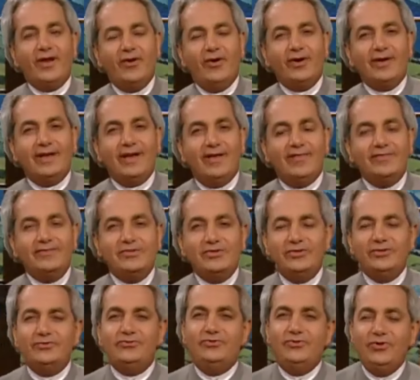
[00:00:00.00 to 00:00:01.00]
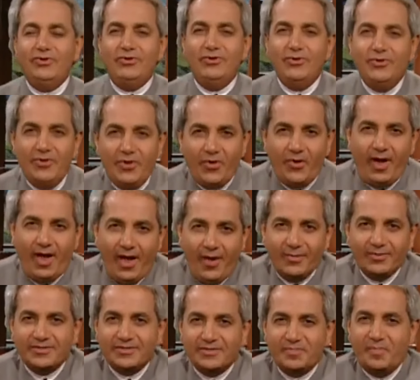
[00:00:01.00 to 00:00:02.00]
Lord loves you? Do you know
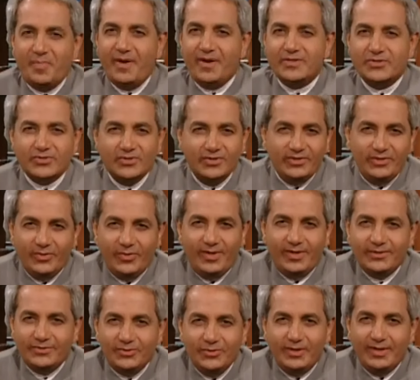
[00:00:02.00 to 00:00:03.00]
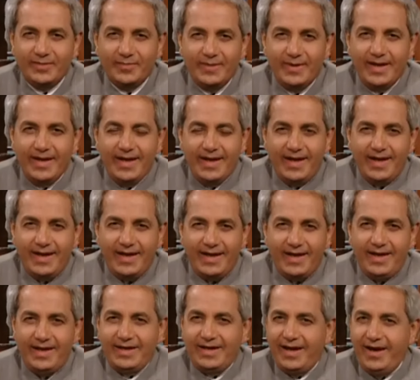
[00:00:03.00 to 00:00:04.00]
how special you are to Him?
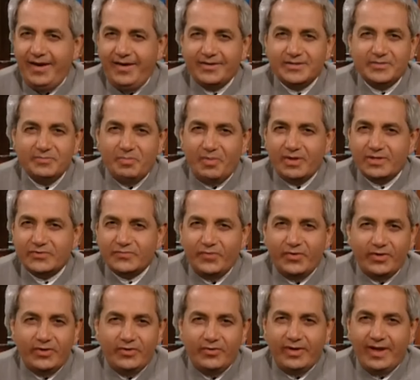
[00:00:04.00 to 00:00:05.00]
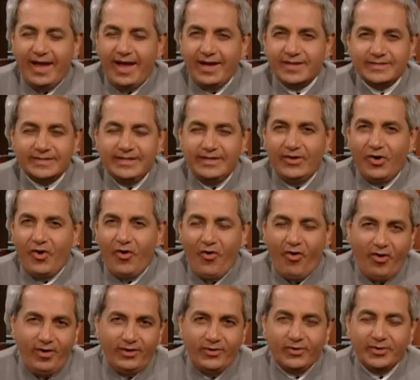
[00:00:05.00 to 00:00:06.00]
He cares much for you, casting
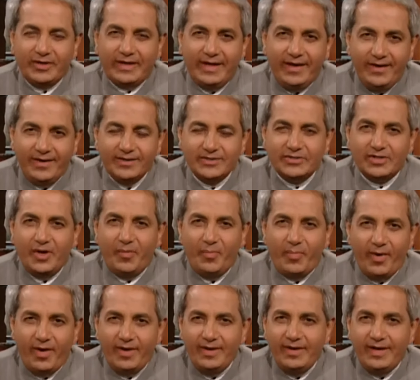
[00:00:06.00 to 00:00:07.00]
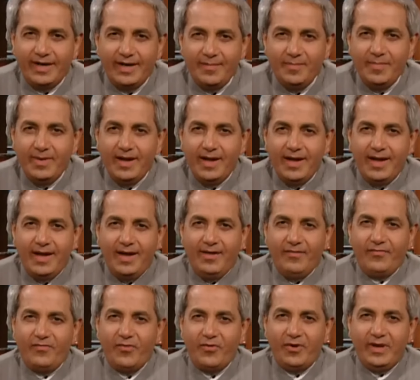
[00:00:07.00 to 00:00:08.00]
all your cares upon Him
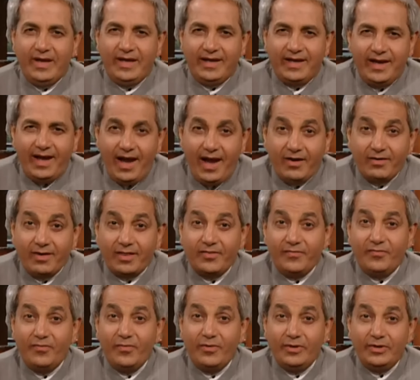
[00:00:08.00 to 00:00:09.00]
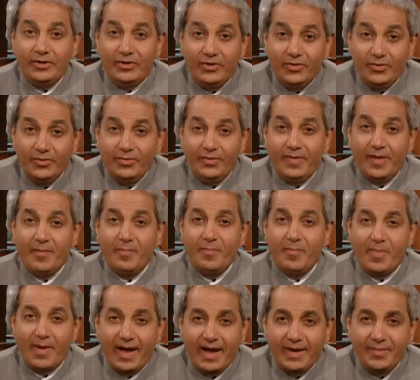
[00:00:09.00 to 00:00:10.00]
for he careth for you, the
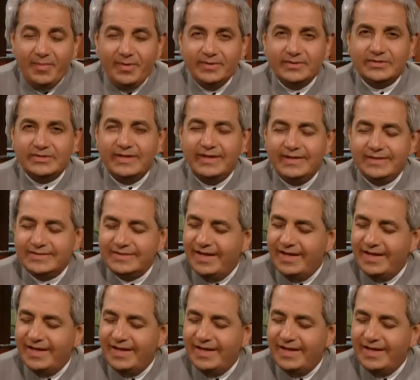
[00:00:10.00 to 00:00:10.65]
Bible says.